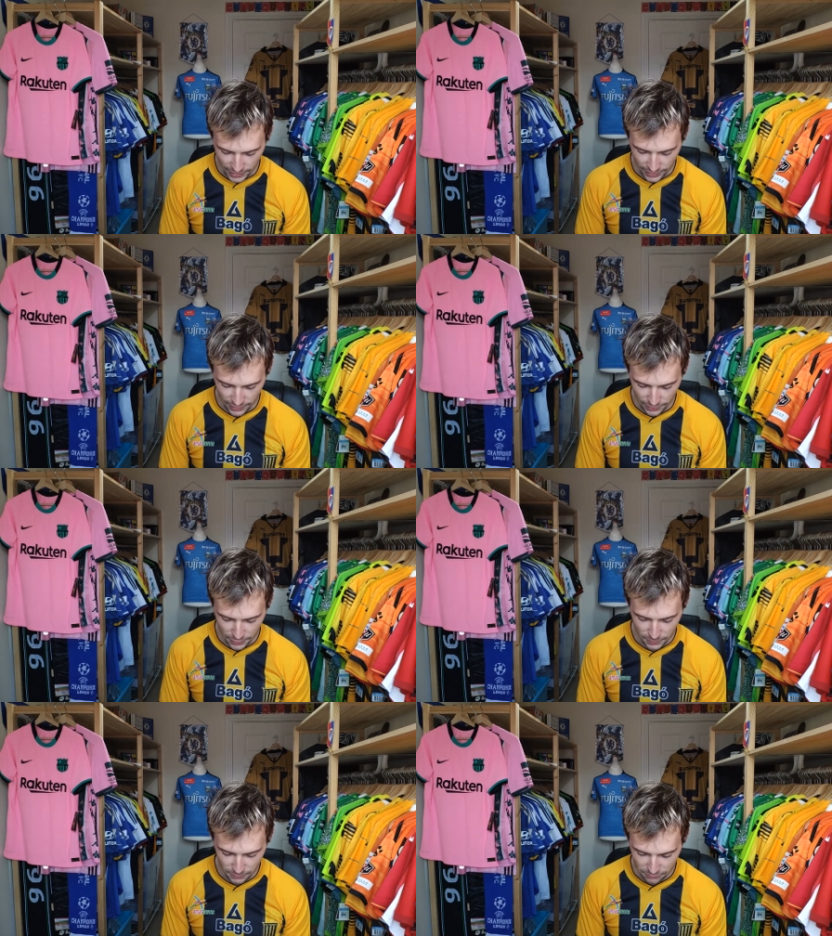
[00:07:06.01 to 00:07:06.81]
But
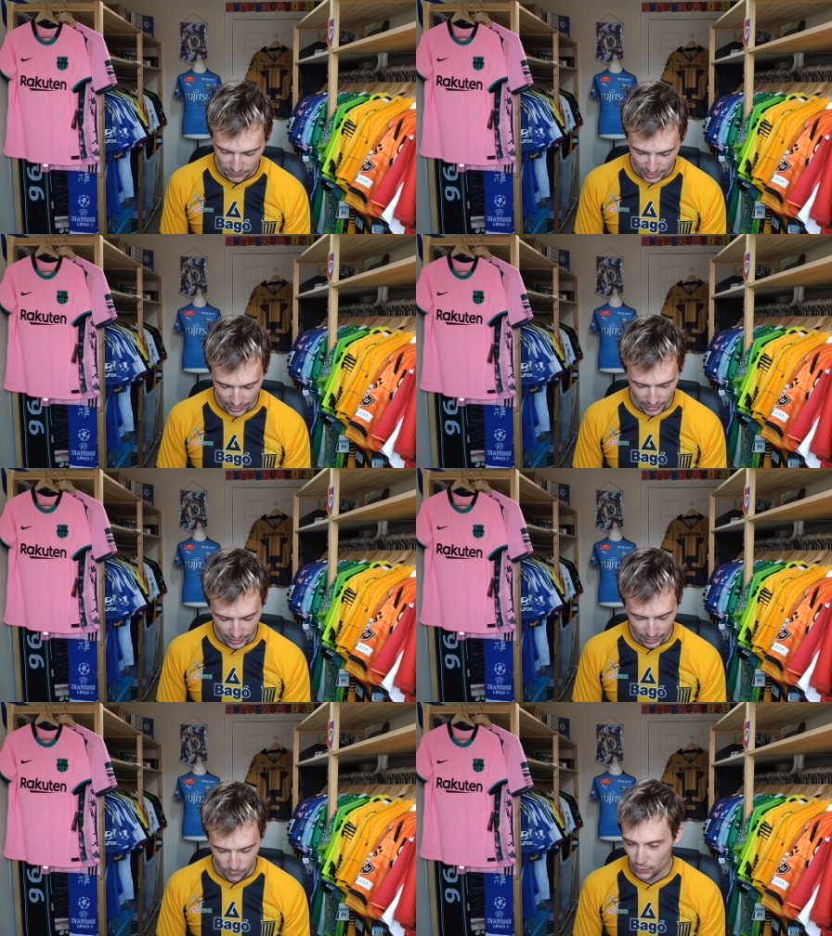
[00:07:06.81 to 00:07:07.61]

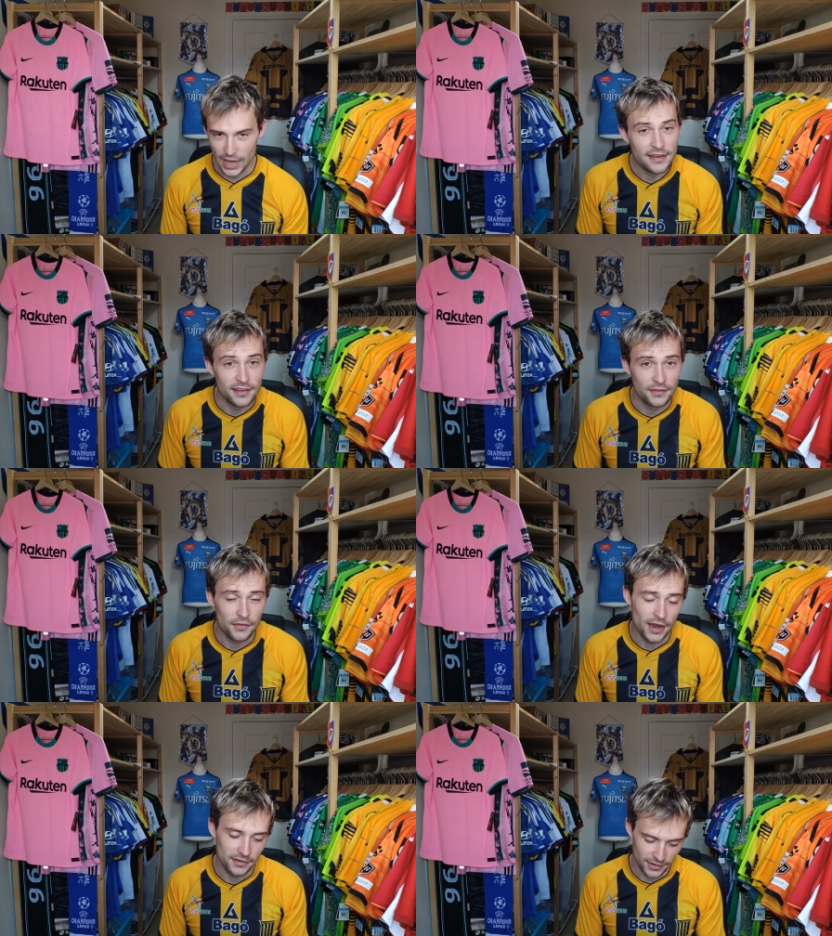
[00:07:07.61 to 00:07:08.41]
I didn't
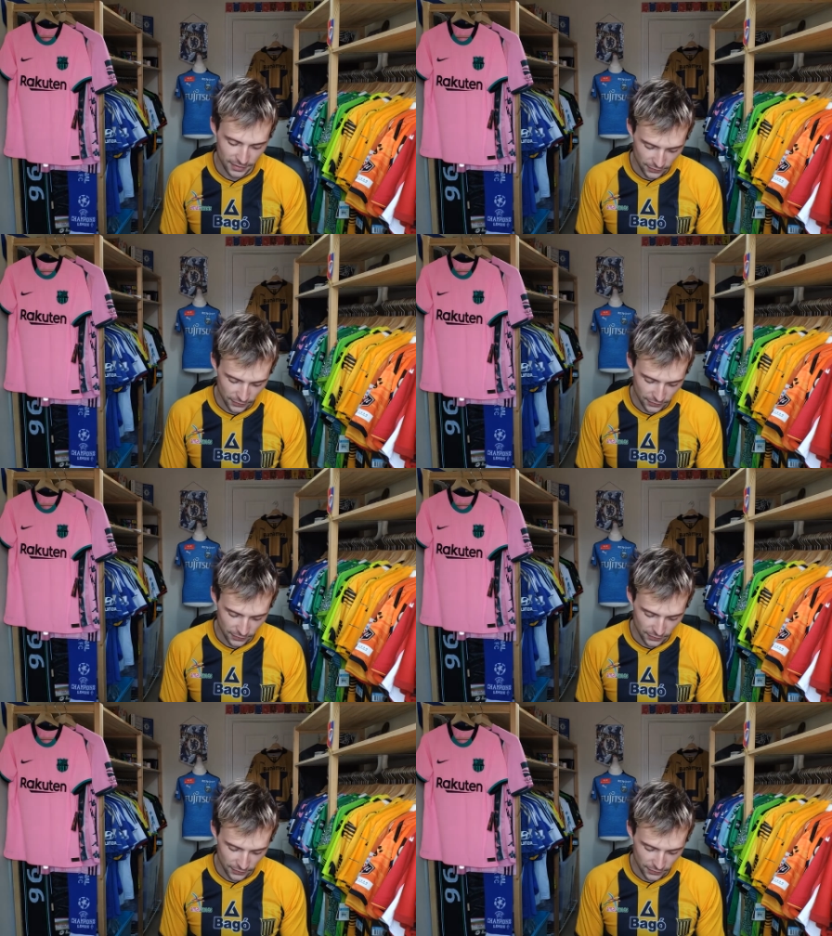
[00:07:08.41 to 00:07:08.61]
find it.